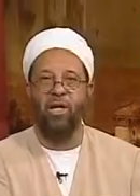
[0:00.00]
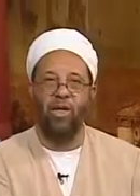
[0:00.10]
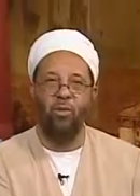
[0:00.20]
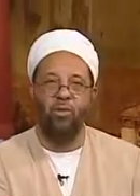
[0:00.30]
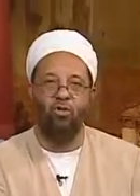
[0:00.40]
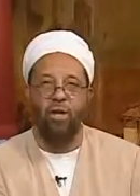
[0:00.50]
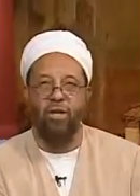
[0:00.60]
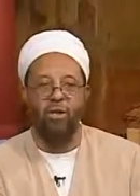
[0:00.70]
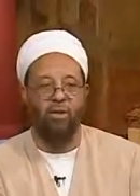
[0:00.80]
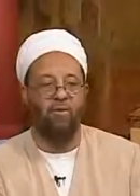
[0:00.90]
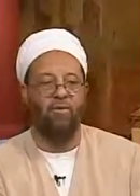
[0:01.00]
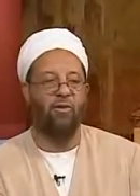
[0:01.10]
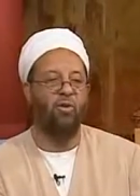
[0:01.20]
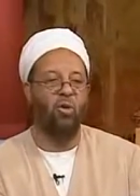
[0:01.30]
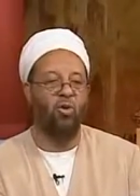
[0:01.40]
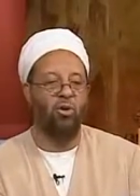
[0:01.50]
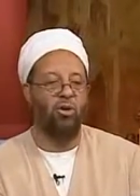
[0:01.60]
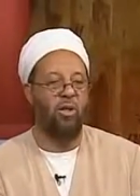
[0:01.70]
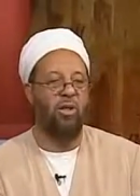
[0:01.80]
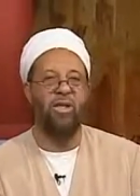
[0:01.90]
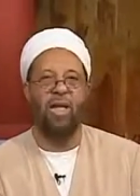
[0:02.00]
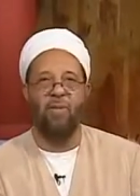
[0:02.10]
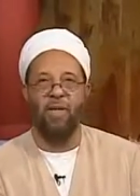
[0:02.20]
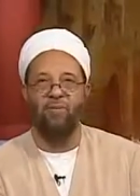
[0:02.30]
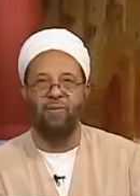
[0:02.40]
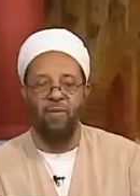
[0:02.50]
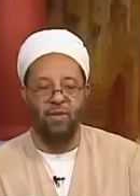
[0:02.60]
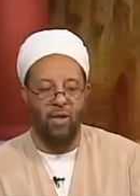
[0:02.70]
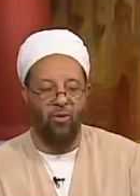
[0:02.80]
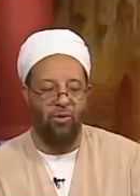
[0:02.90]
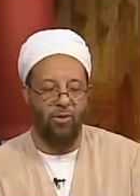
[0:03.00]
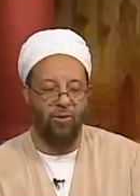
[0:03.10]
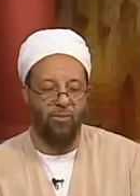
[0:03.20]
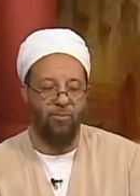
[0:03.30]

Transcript: and they were traded for the gold coming up from the south.